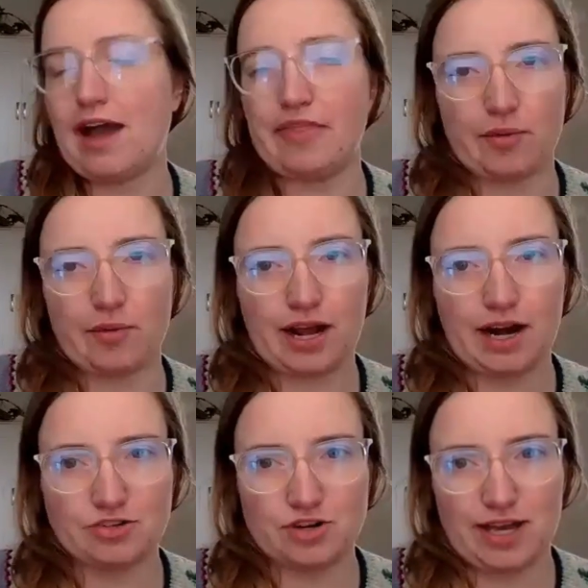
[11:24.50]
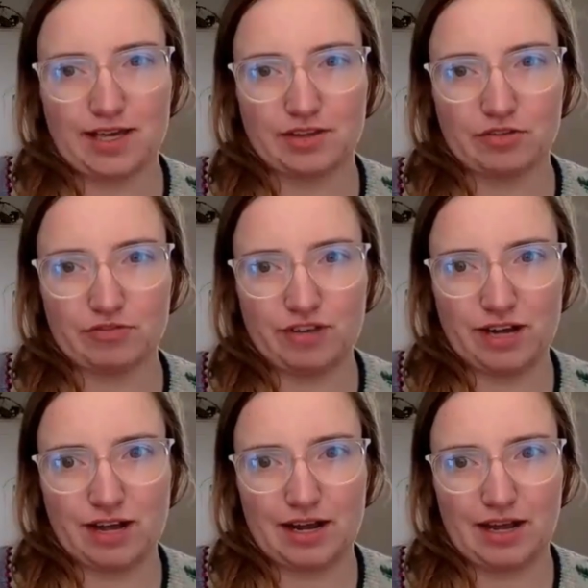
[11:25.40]
And they were kind of dragging their
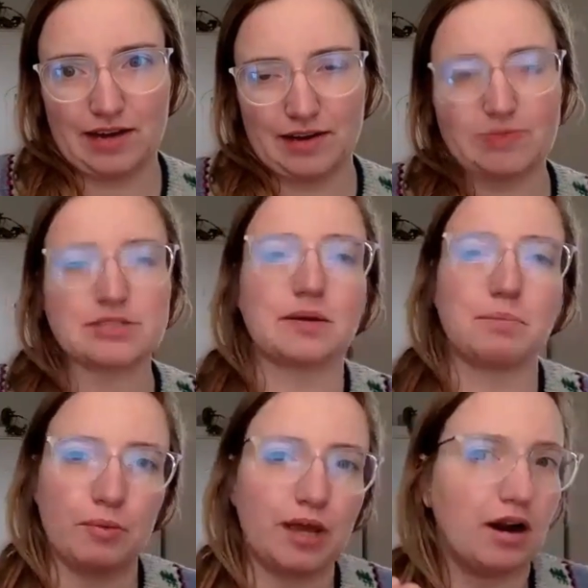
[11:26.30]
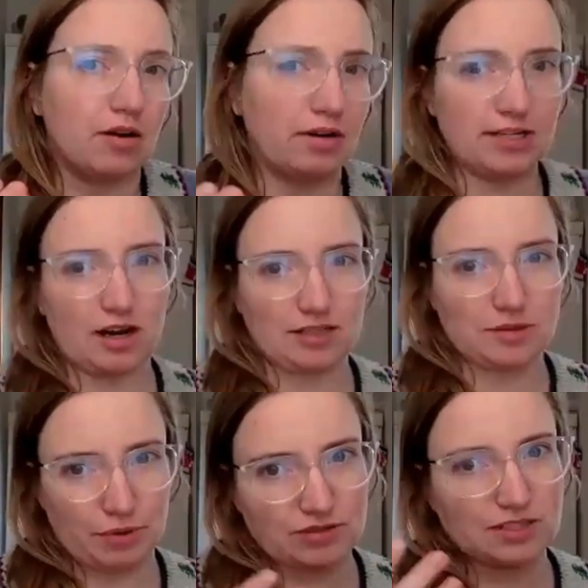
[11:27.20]
feet on it. I was like, but we had already
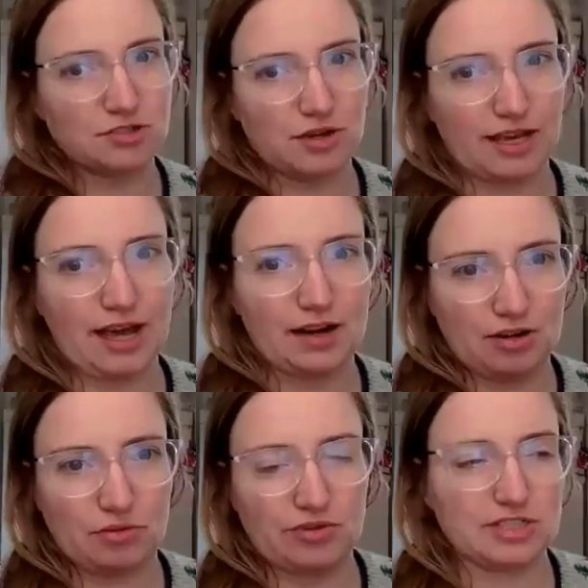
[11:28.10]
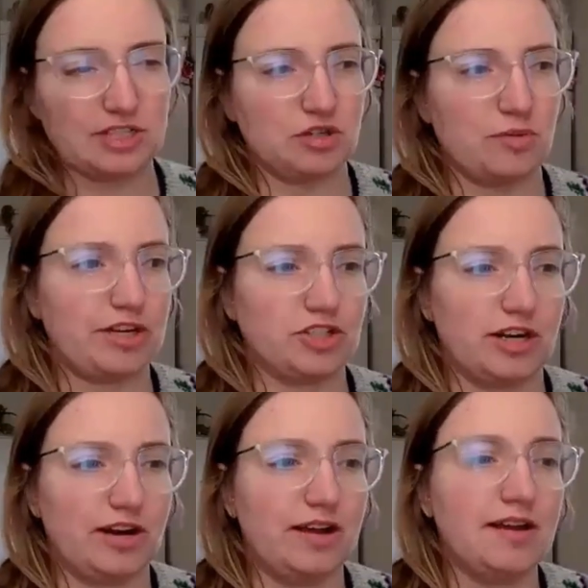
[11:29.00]
talked in person. So I kind of knew the
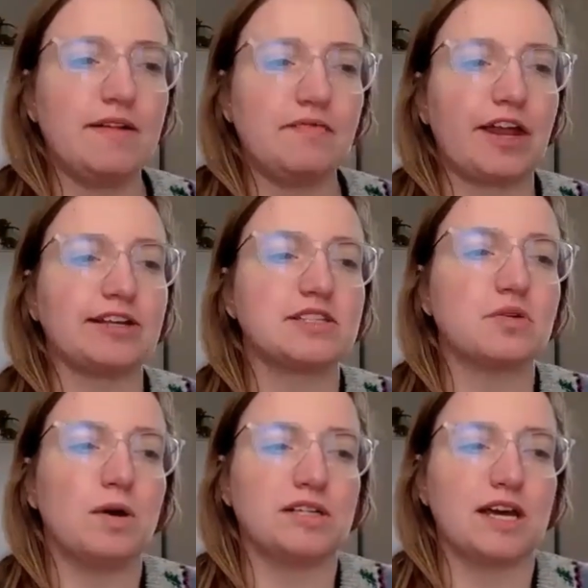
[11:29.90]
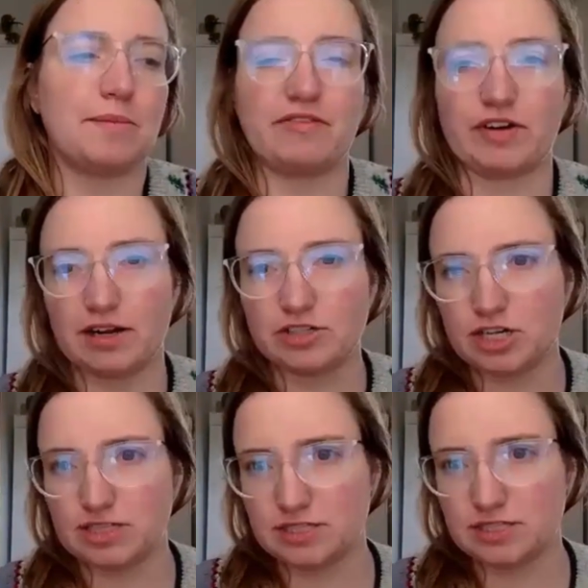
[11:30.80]
situation. That is the one time I've kind of
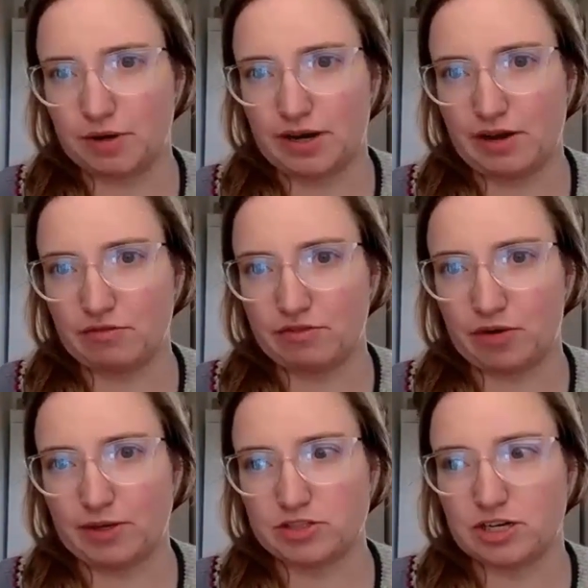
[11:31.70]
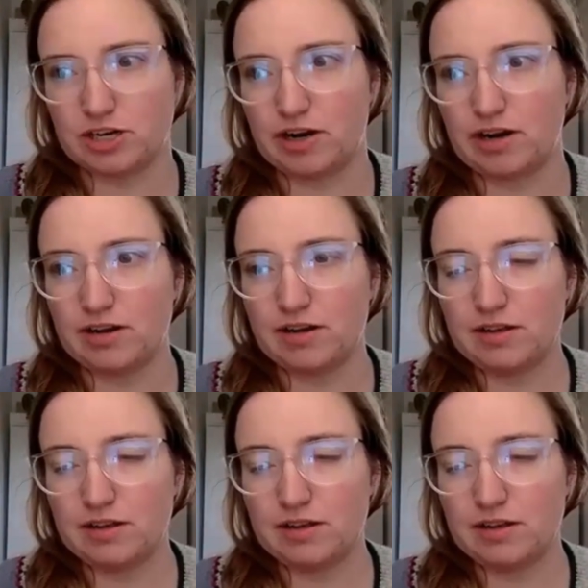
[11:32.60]
chased someone down for a questionnaire.